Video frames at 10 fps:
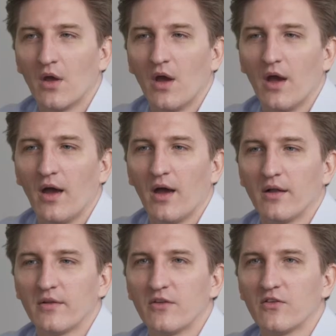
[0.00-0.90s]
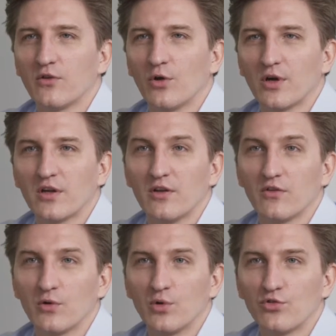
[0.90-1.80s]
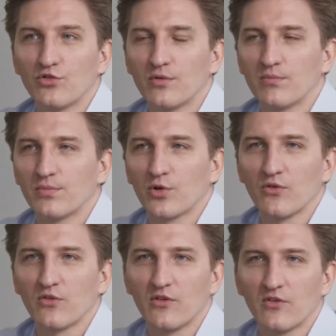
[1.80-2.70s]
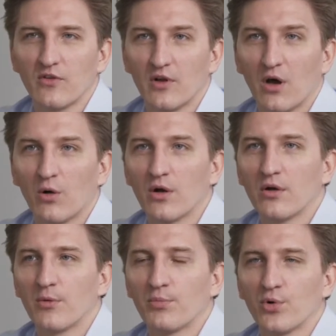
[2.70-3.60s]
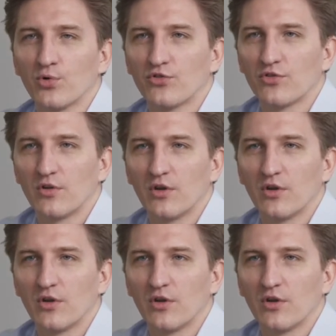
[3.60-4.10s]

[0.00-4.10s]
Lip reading: And this turnkey solution consists, in our approach,